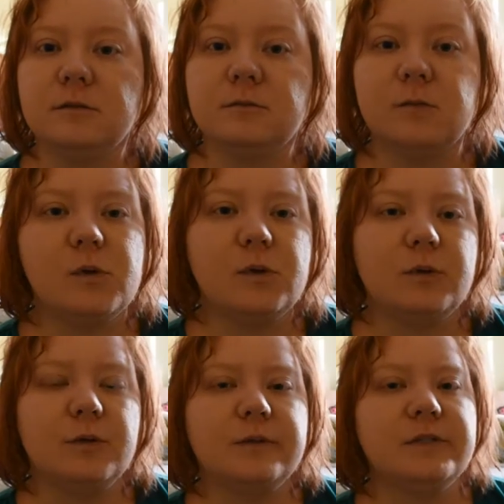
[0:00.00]
more
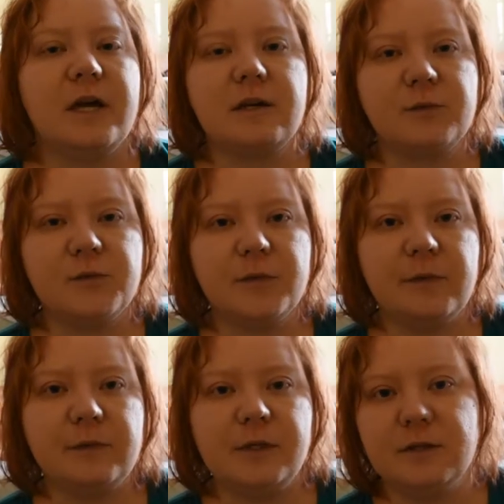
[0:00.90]
often diagnosed
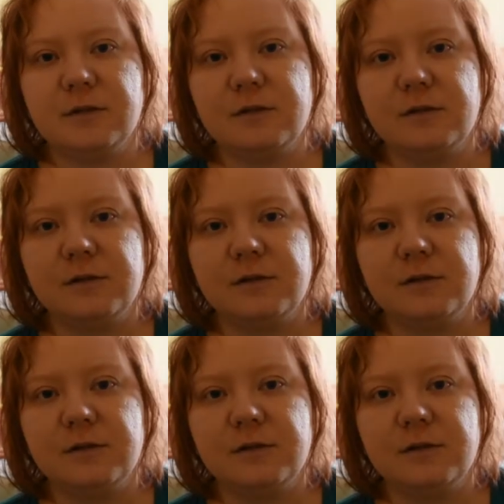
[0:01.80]
with this